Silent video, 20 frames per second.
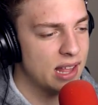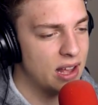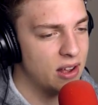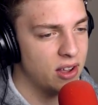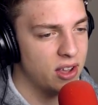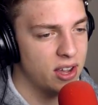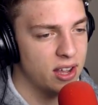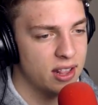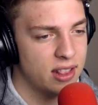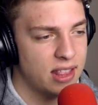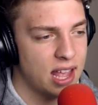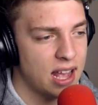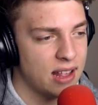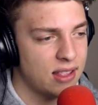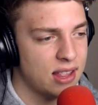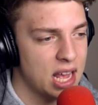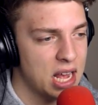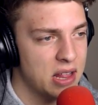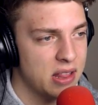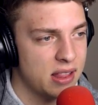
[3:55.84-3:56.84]
sound good. That
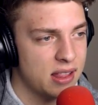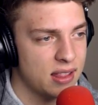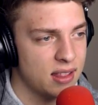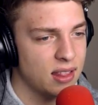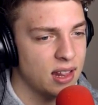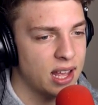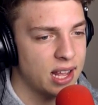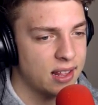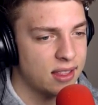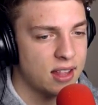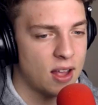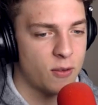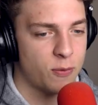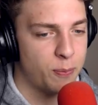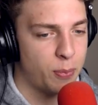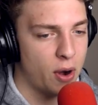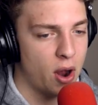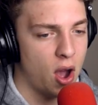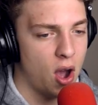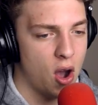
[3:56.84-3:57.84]
sounds like stuff.
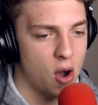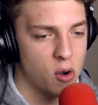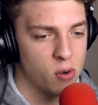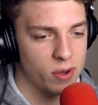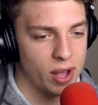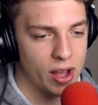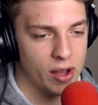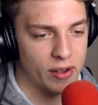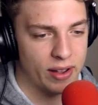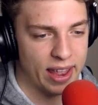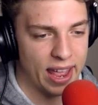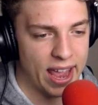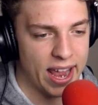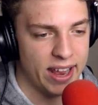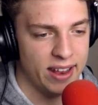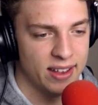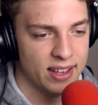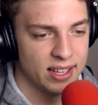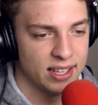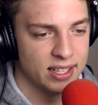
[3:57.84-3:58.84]
Oh,
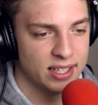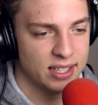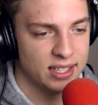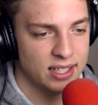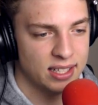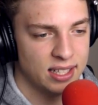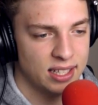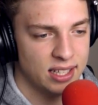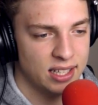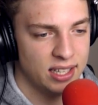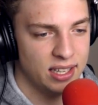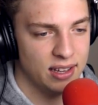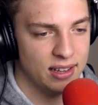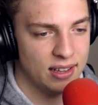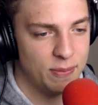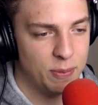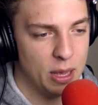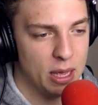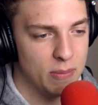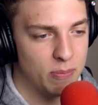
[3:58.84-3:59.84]
okay.
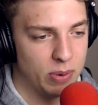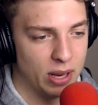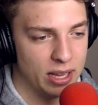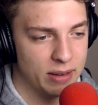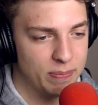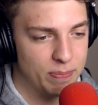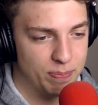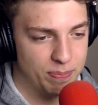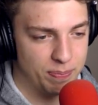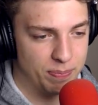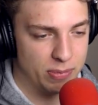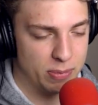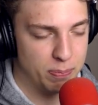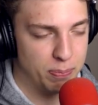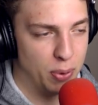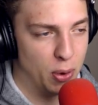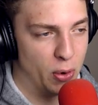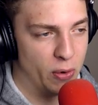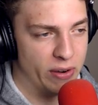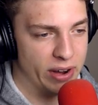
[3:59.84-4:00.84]
Nice bit of blood
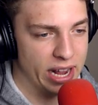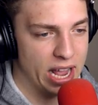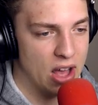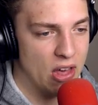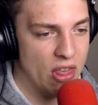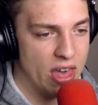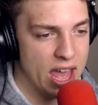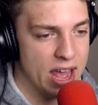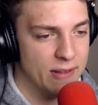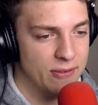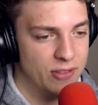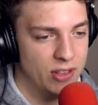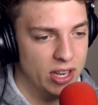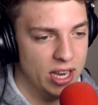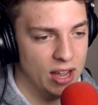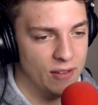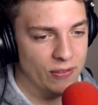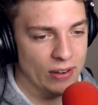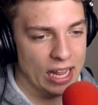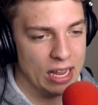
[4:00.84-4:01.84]
pouring out there.
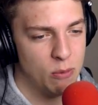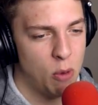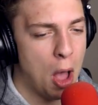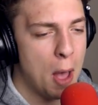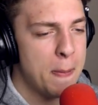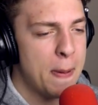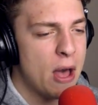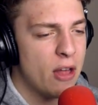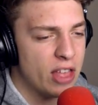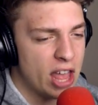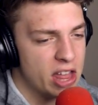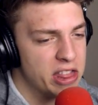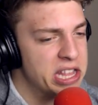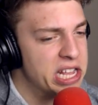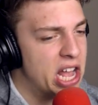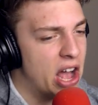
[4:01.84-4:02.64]
Lovely. What about the other